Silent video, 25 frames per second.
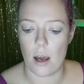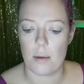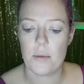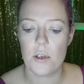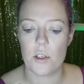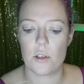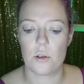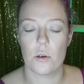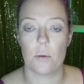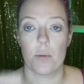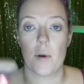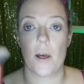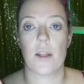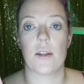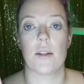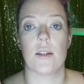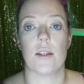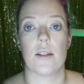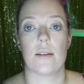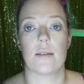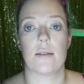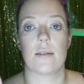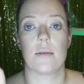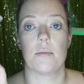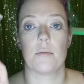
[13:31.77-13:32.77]
I'm going to talk about
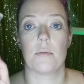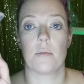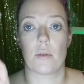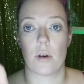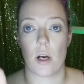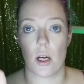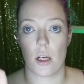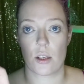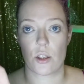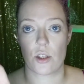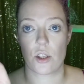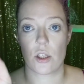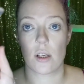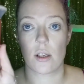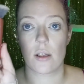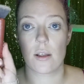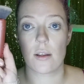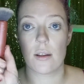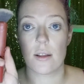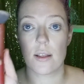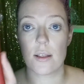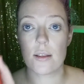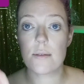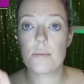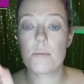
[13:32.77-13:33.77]
this brush.
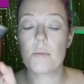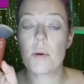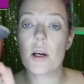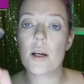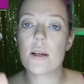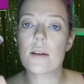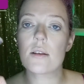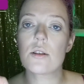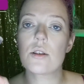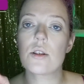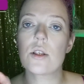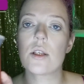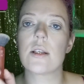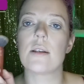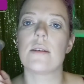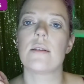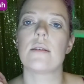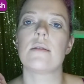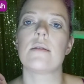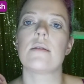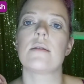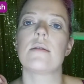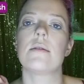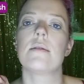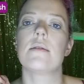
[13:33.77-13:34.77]
This brush
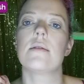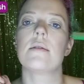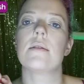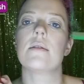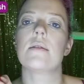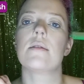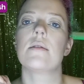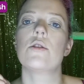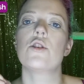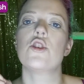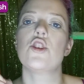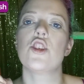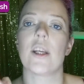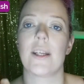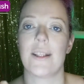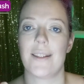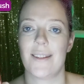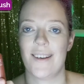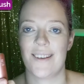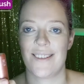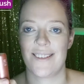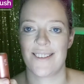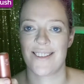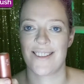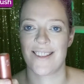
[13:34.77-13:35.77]
is
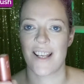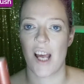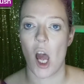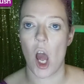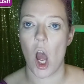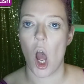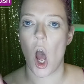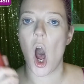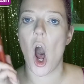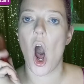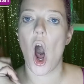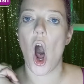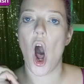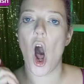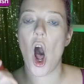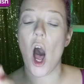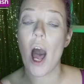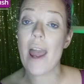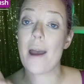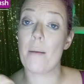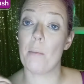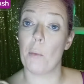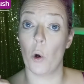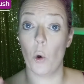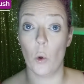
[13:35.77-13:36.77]
genius.
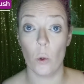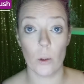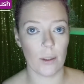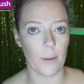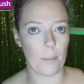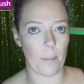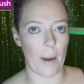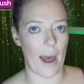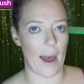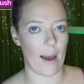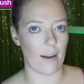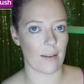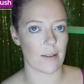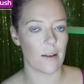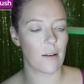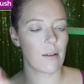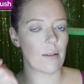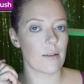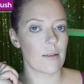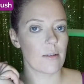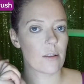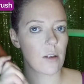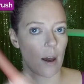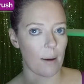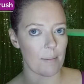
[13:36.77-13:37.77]
I am all about
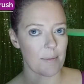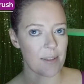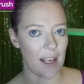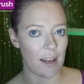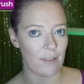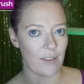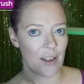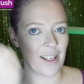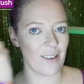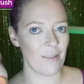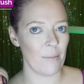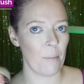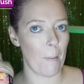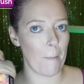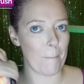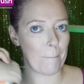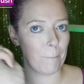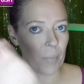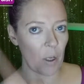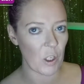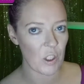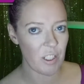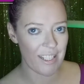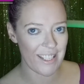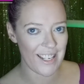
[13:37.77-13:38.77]
time saving,
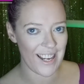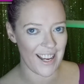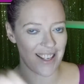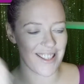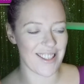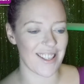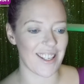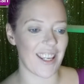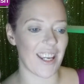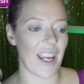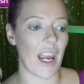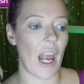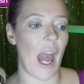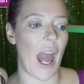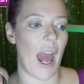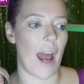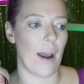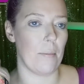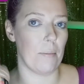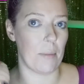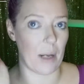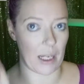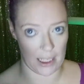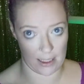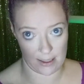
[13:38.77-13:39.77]
multitasking,
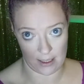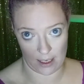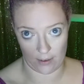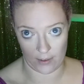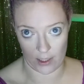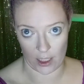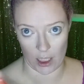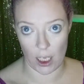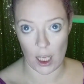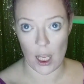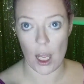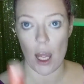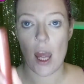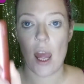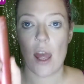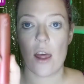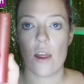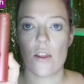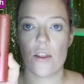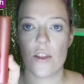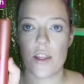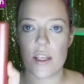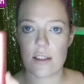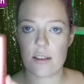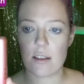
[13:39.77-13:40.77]
and money saving.
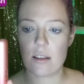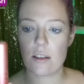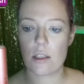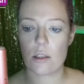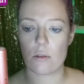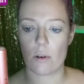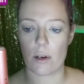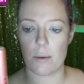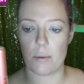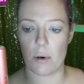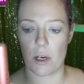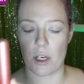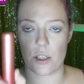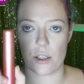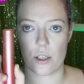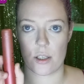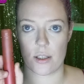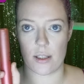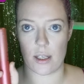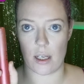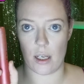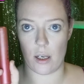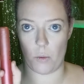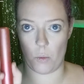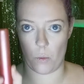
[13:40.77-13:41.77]
This is 3
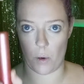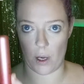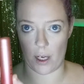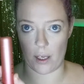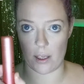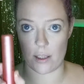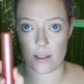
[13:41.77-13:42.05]
brushes in one.